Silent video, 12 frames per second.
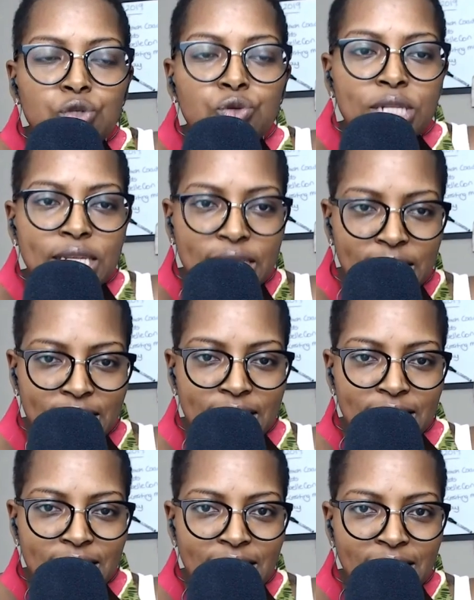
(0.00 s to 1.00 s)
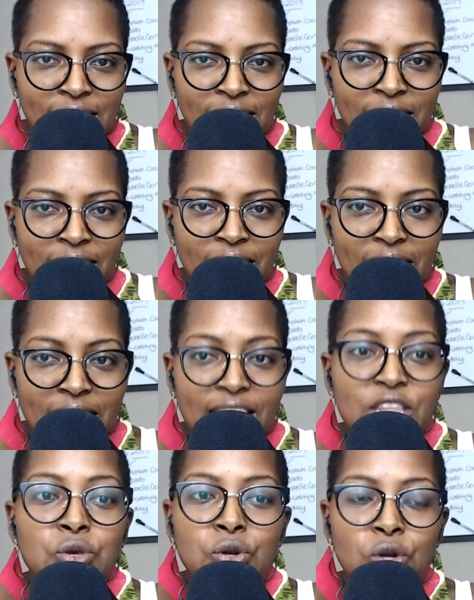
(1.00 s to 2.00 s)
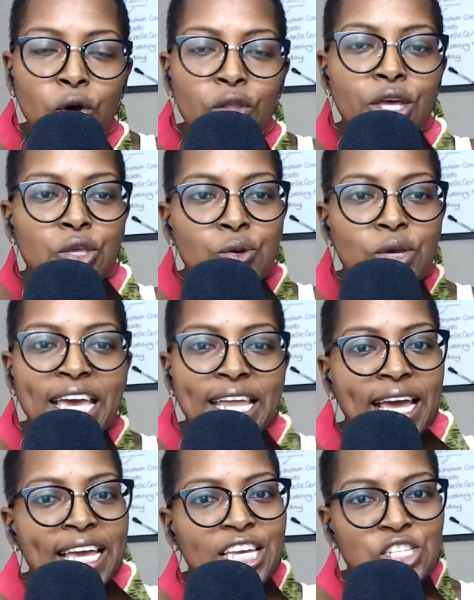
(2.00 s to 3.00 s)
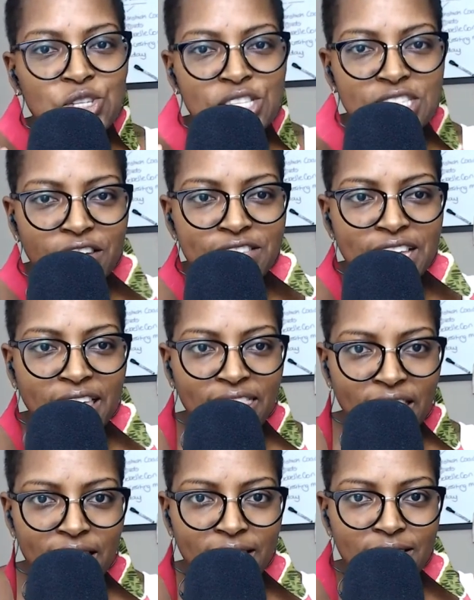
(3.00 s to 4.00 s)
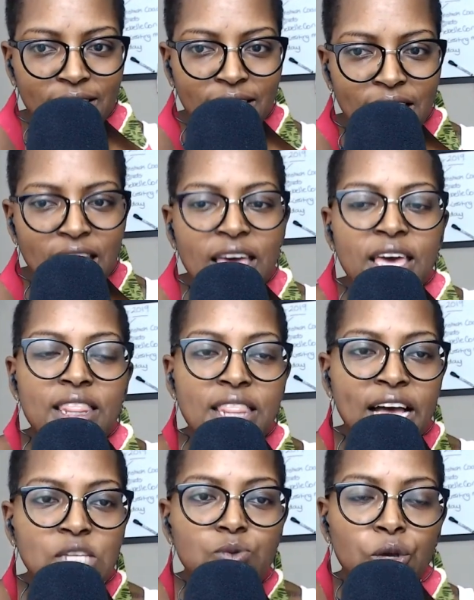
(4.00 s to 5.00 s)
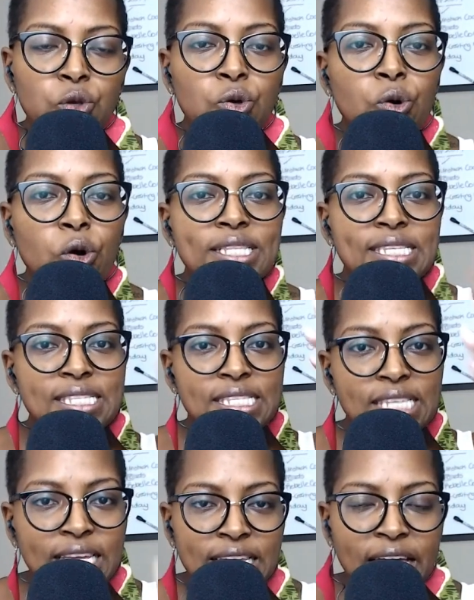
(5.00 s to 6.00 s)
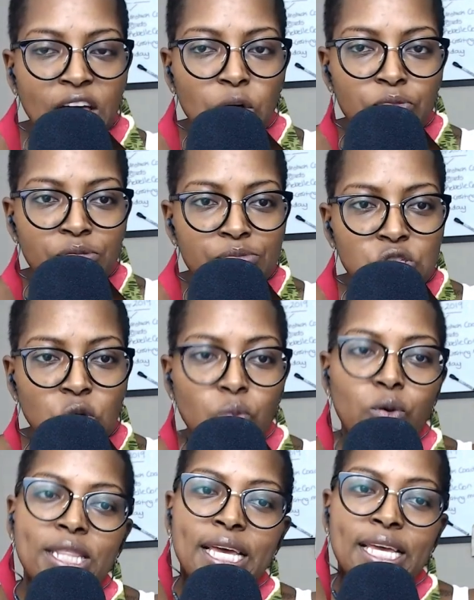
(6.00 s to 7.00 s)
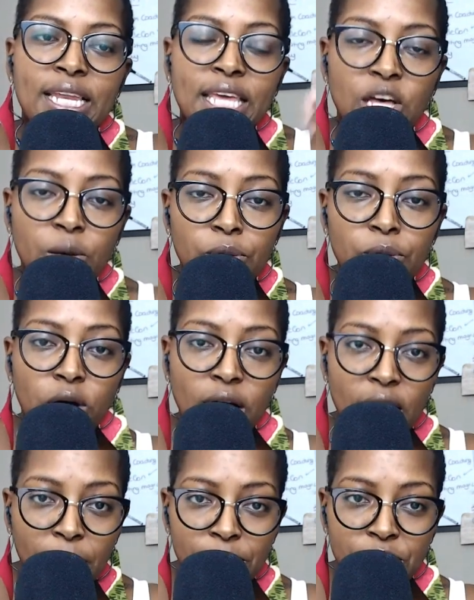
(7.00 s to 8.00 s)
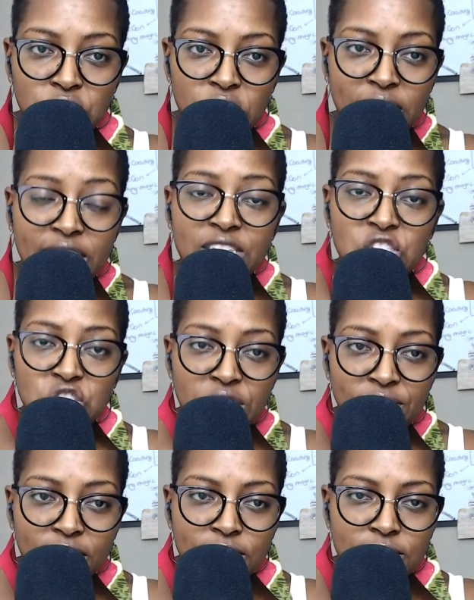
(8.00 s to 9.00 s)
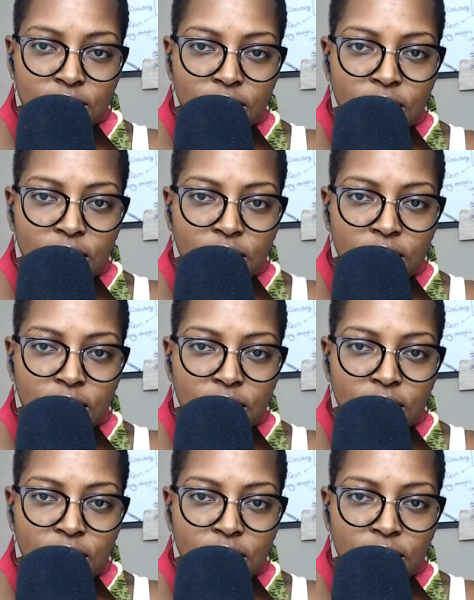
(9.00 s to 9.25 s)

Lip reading: you need and you know that you cannot get yourself that thing. And that's why you go and seek the help from someone that can help you accomplish it and achieve it.